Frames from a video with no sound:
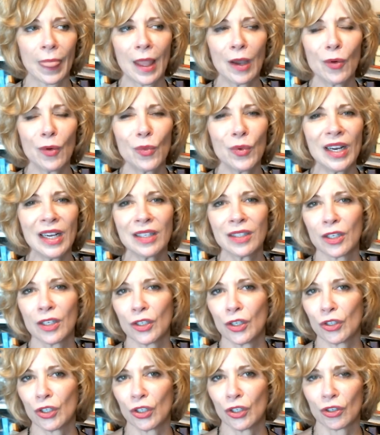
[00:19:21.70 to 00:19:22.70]
no
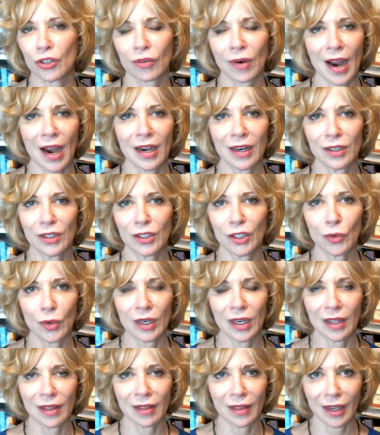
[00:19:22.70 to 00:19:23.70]
reason you should try to
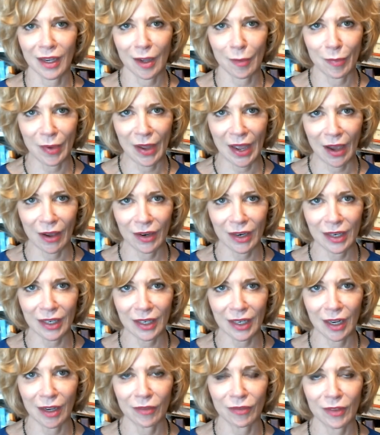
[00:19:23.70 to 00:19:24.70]
do anything about
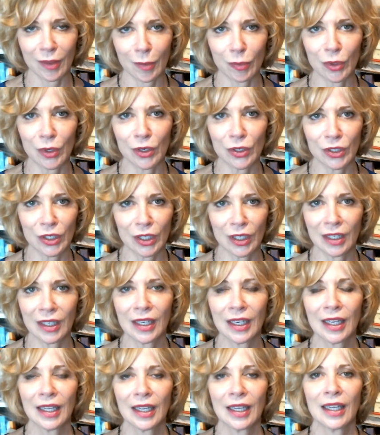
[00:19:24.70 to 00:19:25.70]
it if the
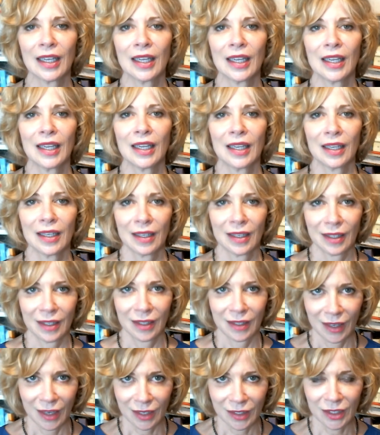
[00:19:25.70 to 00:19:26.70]
person
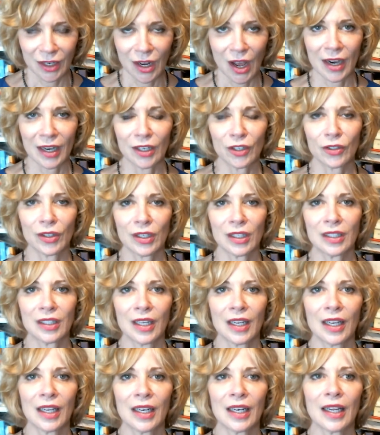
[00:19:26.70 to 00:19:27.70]
is not
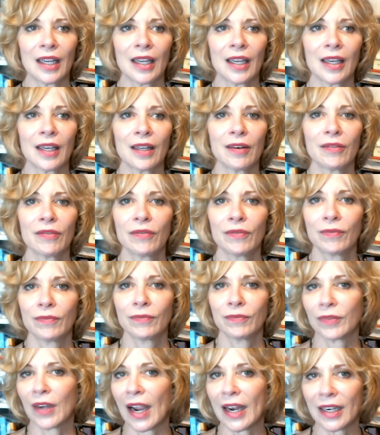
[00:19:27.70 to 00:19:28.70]
interested in
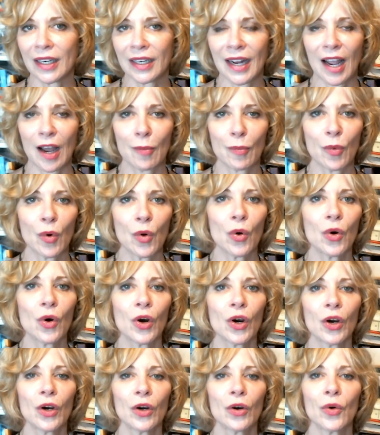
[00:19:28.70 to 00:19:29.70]
finding out
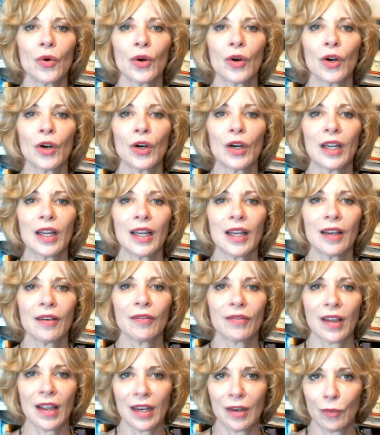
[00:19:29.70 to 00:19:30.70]
more, or
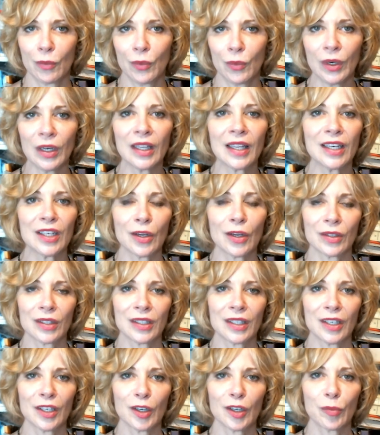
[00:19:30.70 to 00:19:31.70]
if they really
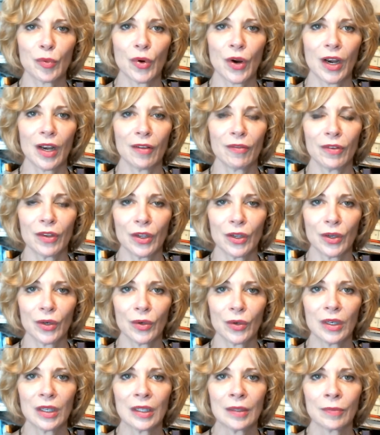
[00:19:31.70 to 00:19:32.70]
don't see your point of
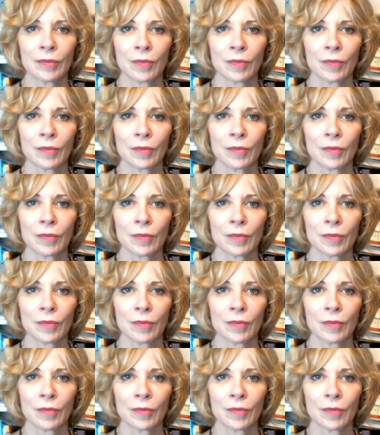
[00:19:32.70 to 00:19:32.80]
view.